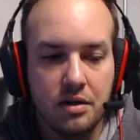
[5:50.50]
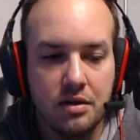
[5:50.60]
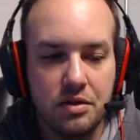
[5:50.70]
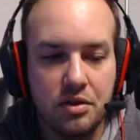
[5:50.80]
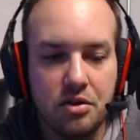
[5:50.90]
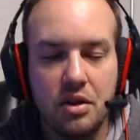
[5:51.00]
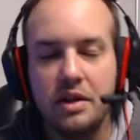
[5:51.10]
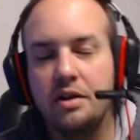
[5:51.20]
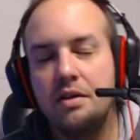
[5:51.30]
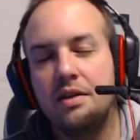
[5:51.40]
just so you
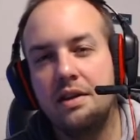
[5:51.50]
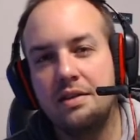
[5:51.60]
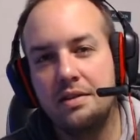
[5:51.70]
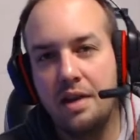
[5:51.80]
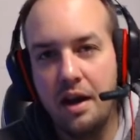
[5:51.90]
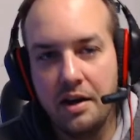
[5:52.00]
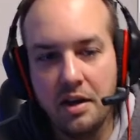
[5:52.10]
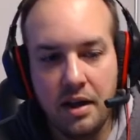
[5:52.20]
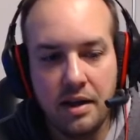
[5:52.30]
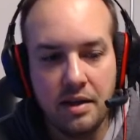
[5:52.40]
clear, this is
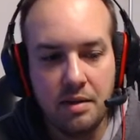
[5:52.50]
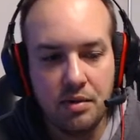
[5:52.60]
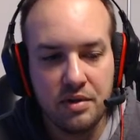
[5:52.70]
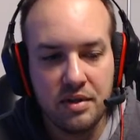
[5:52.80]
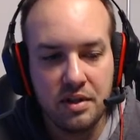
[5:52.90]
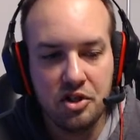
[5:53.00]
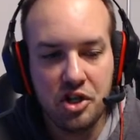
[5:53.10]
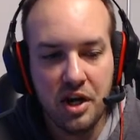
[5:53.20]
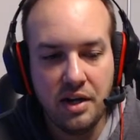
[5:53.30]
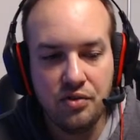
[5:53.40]
calculating the percentage
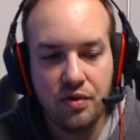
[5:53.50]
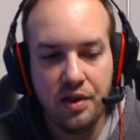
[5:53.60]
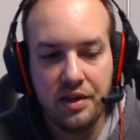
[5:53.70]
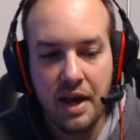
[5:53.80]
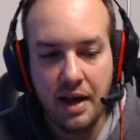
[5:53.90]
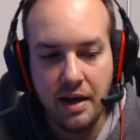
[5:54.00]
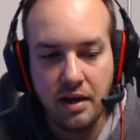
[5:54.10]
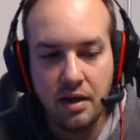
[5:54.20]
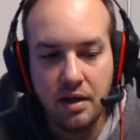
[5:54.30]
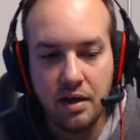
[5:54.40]
change for the day,
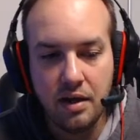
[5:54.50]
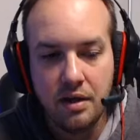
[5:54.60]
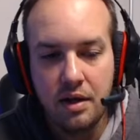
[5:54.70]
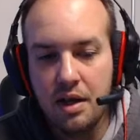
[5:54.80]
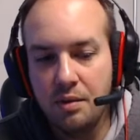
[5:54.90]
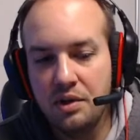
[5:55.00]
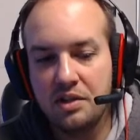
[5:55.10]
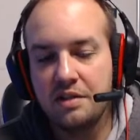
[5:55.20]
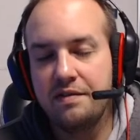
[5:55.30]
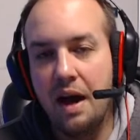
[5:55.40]
and then we just
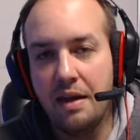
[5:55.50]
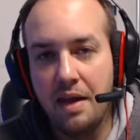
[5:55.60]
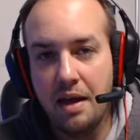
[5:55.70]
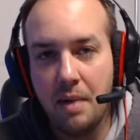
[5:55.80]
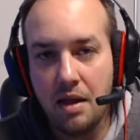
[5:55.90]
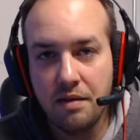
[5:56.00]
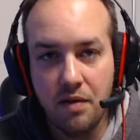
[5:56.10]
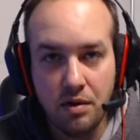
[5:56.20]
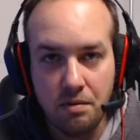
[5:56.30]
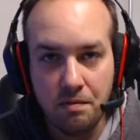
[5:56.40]
divide that by the
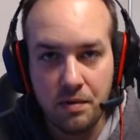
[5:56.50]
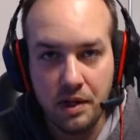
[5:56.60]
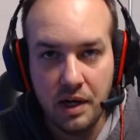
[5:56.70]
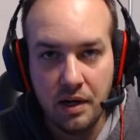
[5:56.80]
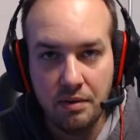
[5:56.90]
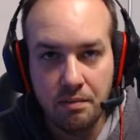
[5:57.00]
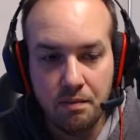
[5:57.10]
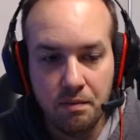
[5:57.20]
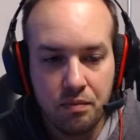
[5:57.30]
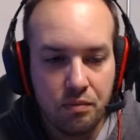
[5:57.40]
volume for the day.
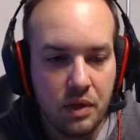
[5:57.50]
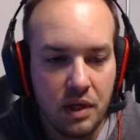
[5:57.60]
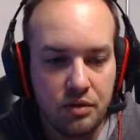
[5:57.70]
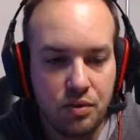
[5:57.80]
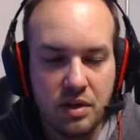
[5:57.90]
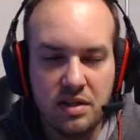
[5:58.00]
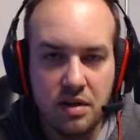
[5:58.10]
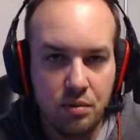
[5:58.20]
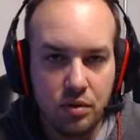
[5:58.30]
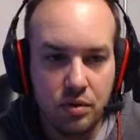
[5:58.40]
It's really
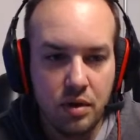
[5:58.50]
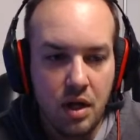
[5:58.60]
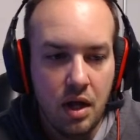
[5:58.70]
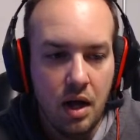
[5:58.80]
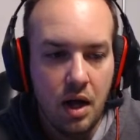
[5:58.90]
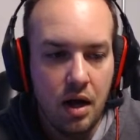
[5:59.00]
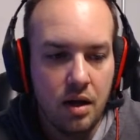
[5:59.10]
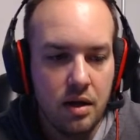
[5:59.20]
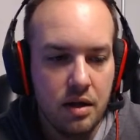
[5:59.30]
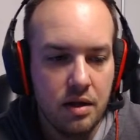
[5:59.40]
simple. Uh,
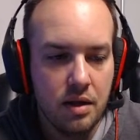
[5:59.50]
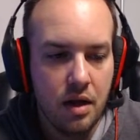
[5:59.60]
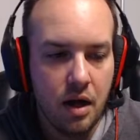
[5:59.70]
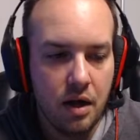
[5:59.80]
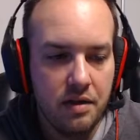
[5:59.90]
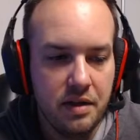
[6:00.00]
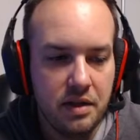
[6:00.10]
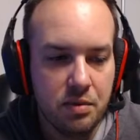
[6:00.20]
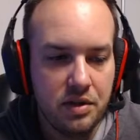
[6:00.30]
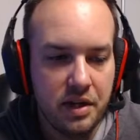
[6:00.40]
on this
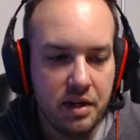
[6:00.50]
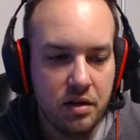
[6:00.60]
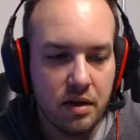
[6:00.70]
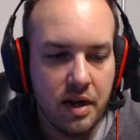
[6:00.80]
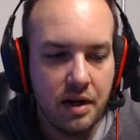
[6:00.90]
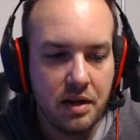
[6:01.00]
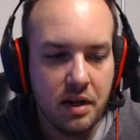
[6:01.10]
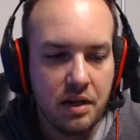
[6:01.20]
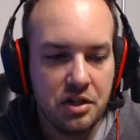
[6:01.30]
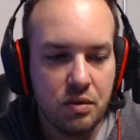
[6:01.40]
particular
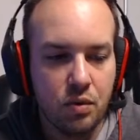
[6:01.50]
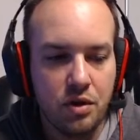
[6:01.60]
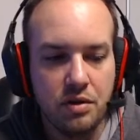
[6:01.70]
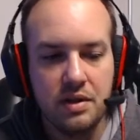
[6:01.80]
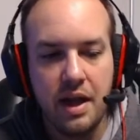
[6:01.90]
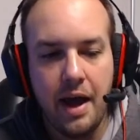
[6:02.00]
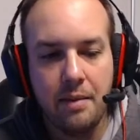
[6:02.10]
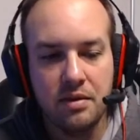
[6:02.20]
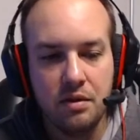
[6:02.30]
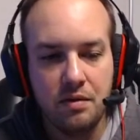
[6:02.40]
calculation, we're using the
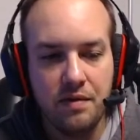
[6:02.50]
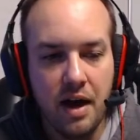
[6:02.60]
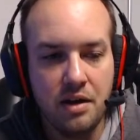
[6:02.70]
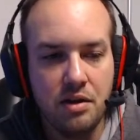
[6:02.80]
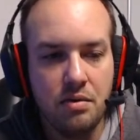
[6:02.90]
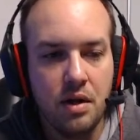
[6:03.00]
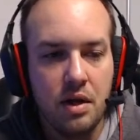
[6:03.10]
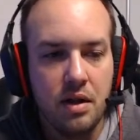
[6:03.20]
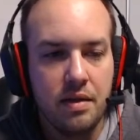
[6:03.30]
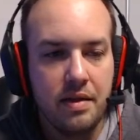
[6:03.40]
absolute value.
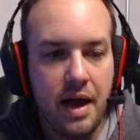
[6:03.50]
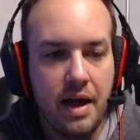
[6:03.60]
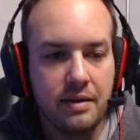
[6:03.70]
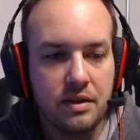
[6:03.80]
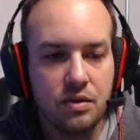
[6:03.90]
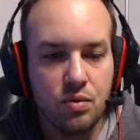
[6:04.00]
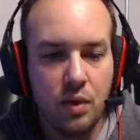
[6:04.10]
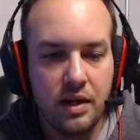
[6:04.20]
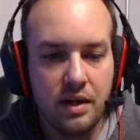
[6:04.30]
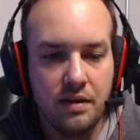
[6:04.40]
That is
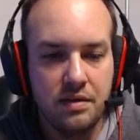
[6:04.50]
what gives